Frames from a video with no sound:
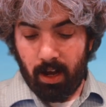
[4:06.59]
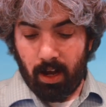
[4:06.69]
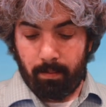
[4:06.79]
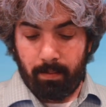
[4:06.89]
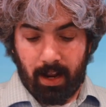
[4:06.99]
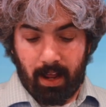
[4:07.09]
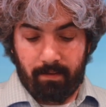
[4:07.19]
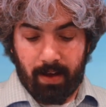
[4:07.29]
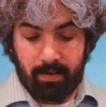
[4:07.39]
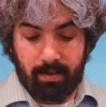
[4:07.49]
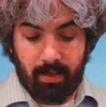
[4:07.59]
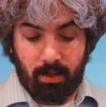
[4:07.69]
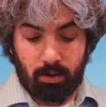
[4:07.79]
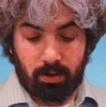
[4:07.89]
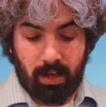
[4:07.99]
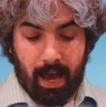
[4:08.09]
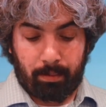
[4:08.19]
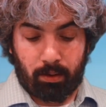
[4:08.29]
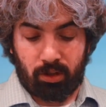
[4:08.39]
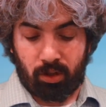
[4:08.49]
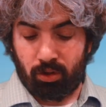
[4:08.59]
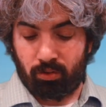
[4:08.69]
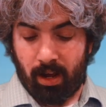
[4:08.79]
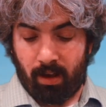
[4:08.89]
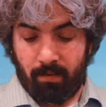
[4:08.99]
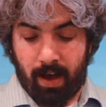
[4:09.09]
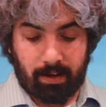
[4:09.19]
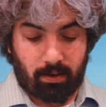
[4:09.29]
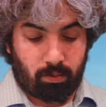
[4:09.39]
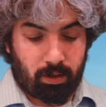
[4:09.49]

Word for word: Um, in any event, those are the Apple search ranking factors,